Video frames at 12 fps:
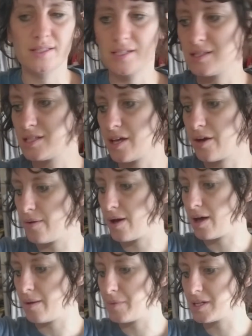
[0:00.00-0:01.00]
so
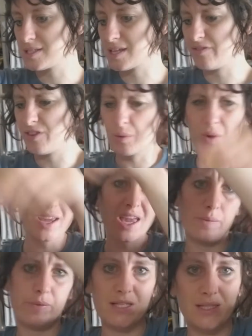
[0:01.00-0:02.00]
I'd say if you want to
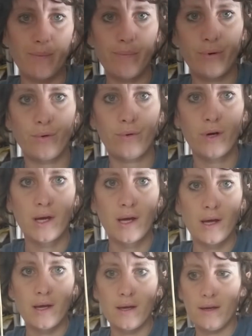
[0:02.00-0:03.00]
keep it simple,
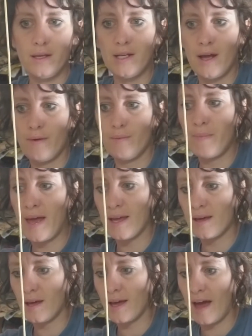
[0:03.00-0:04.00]
you know,
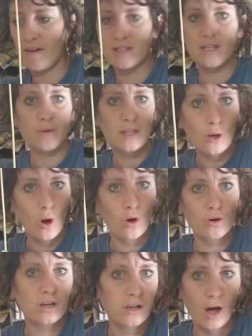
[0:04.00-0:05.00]
make a character with a
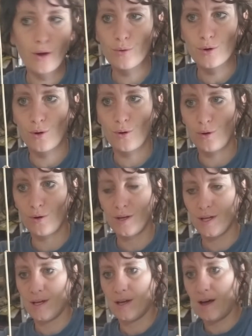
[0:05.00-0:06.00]
long cloak, or
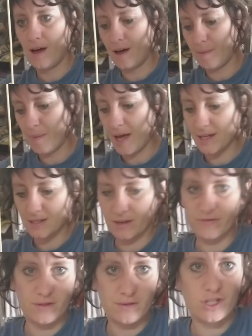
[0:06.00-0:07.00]
as
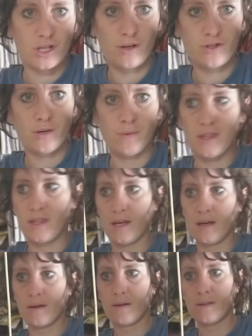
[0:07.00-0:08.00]
I've showed you with
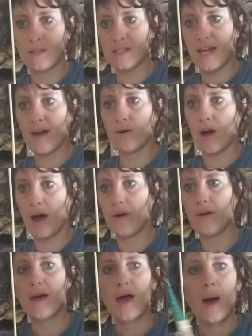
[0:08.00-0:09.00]
the
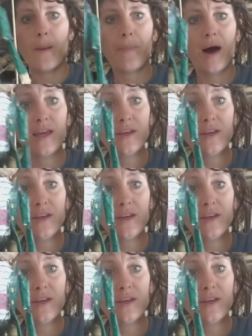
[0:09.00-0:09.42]
tailcoat. But you